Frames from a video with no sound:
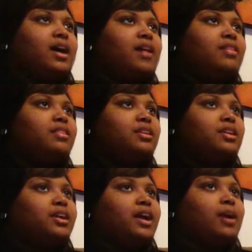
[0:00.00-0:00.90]
I
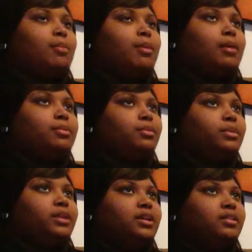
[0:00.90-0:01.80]
think I probably
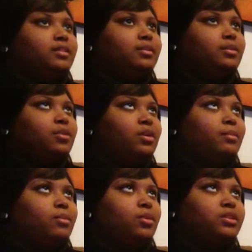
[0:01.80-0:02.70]
would end up
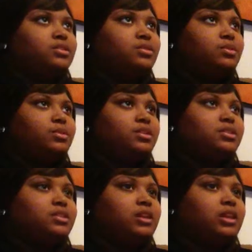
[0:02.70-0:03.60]
going more
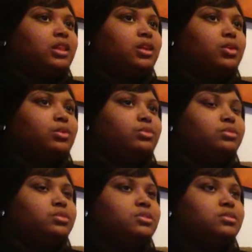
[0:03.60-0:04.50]
towards the
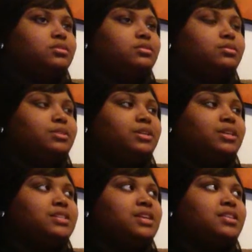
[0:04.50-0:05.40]
clothes
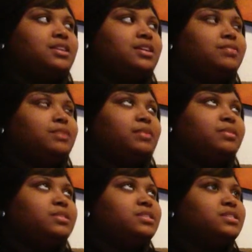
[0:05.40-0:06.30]
because I think
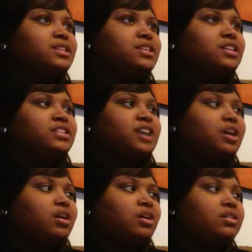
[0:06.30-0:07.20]
maybe just seeing a
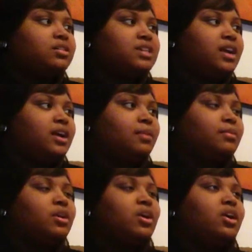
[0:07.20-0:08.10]
child all the
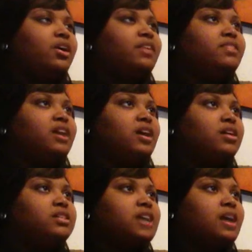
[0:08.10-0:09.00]
time, or even
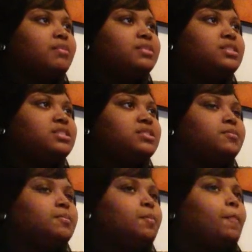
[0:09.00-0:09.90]
not all the time, but just
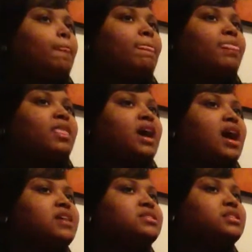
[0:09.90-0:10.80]

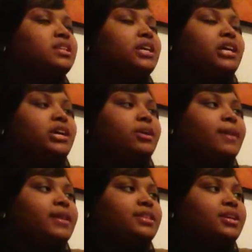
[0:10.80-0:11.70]
constantly hearing
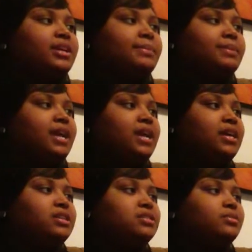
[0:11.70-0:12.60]
about the
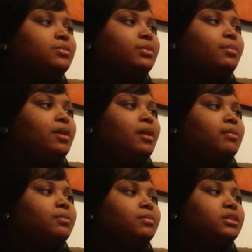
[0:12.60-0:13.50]
updates would
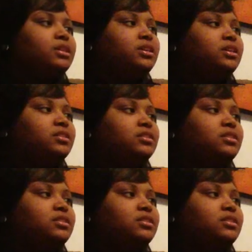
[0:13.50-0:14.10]
probably